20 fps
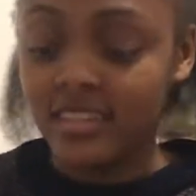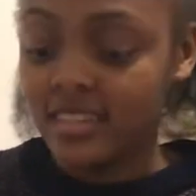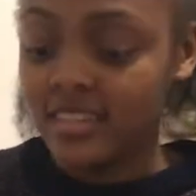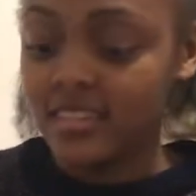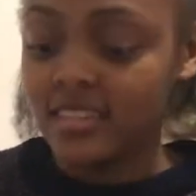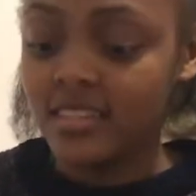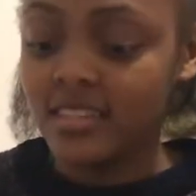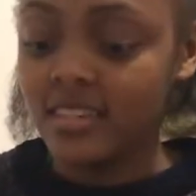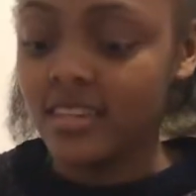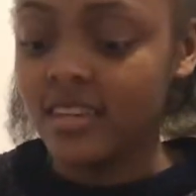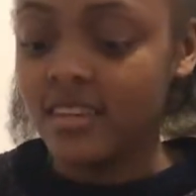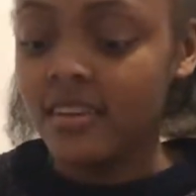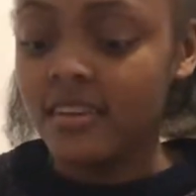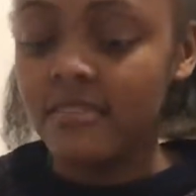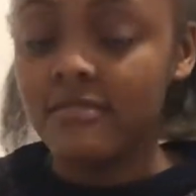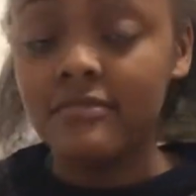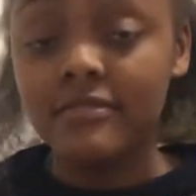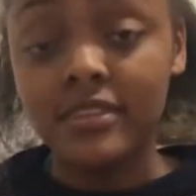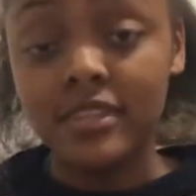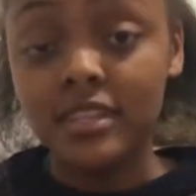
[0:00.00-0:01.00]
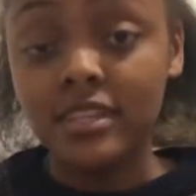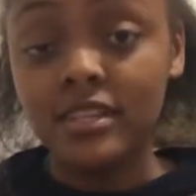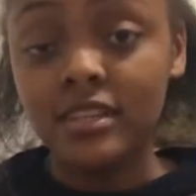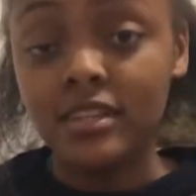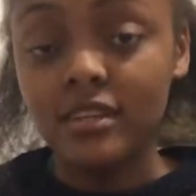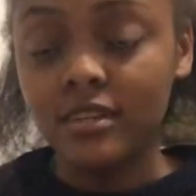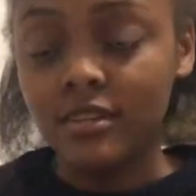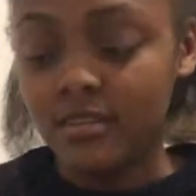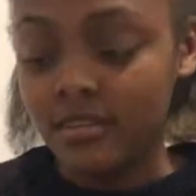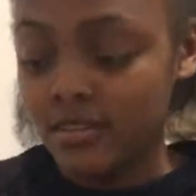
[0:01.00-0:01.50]
this
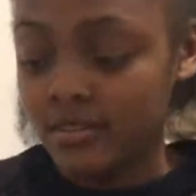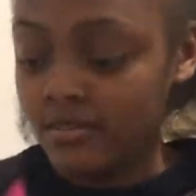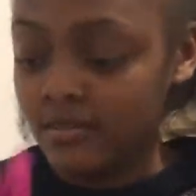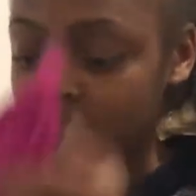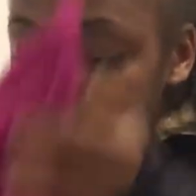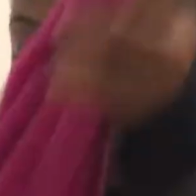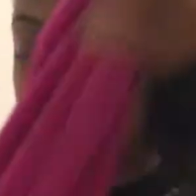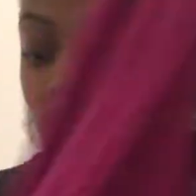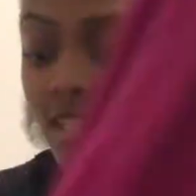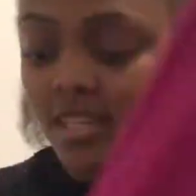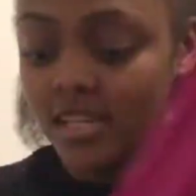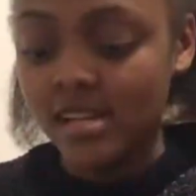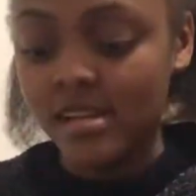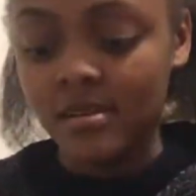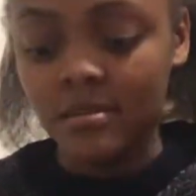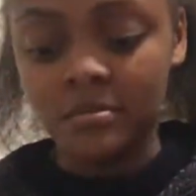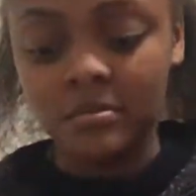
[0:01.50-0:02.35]
video, really.